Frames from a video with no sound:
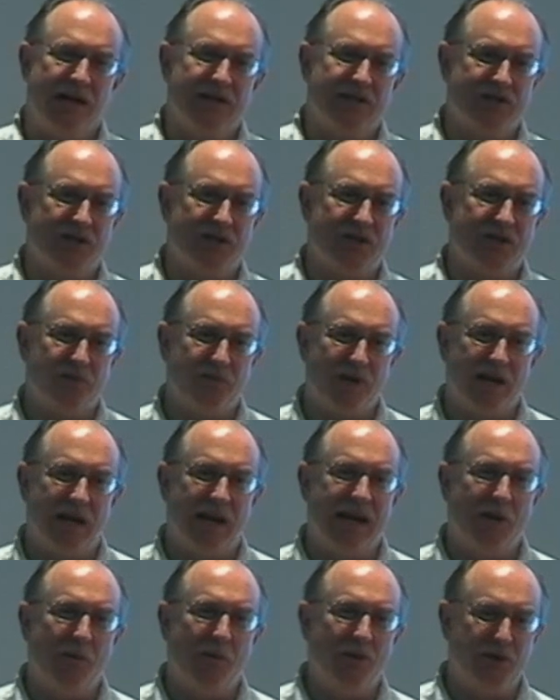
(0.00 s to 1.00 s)
So
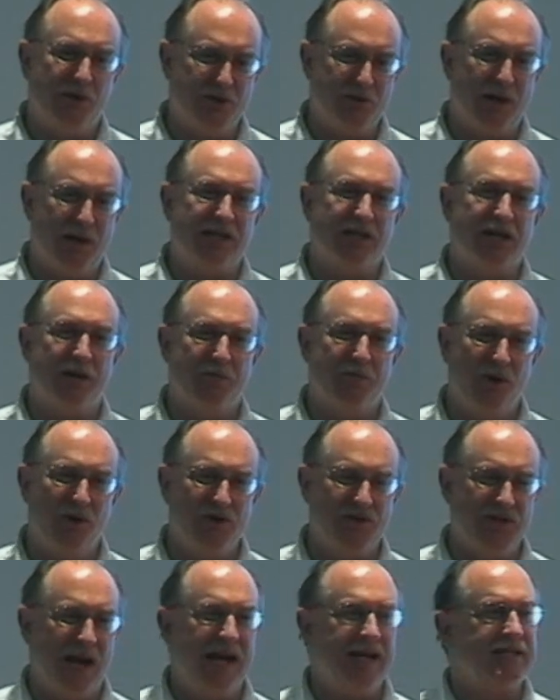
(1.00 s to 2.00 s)
with respect to computer
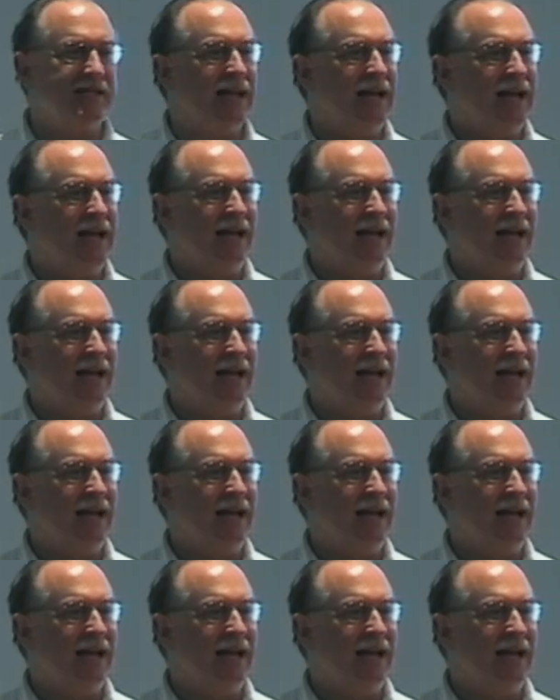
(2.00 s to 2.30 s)
science,